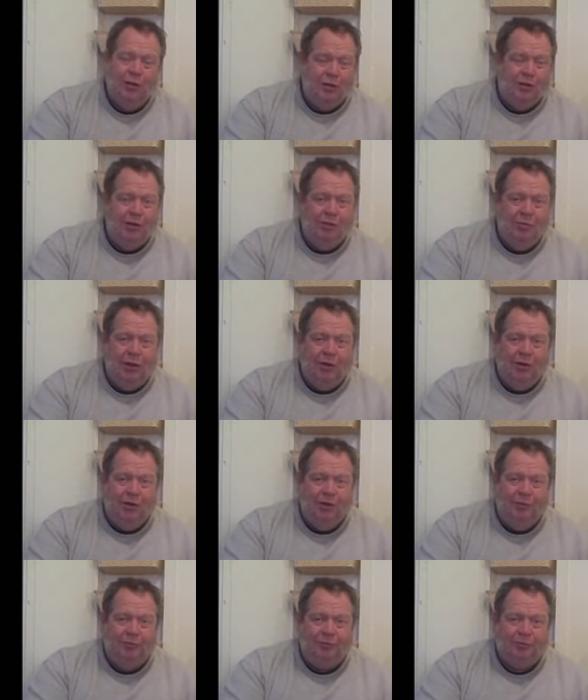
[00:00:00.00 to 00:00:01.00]
to C major.
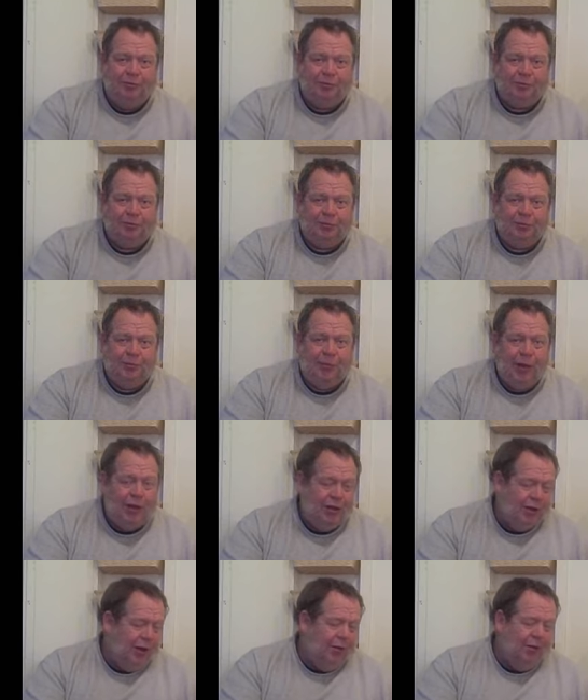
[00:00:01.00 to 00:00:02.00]

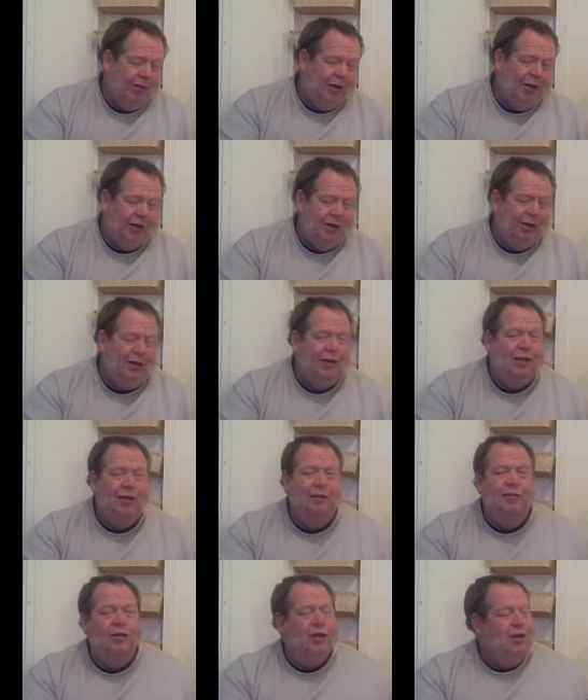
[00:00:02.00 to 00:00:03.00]
So now we're talking the key
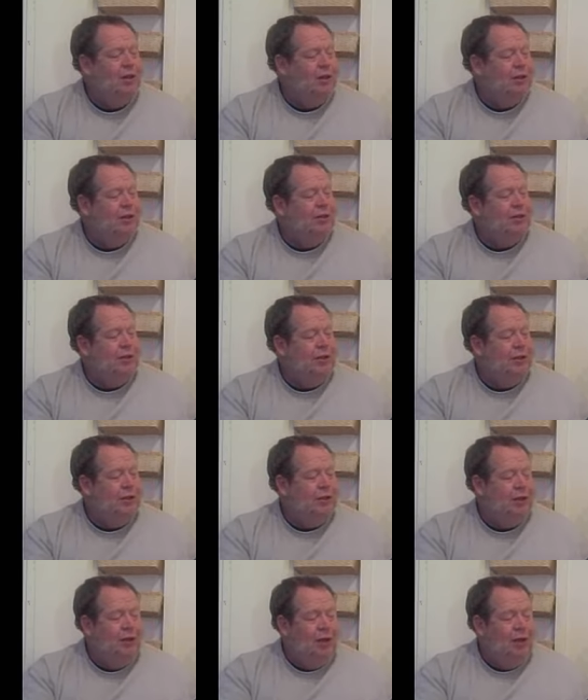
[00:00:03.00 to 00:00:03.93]
of C.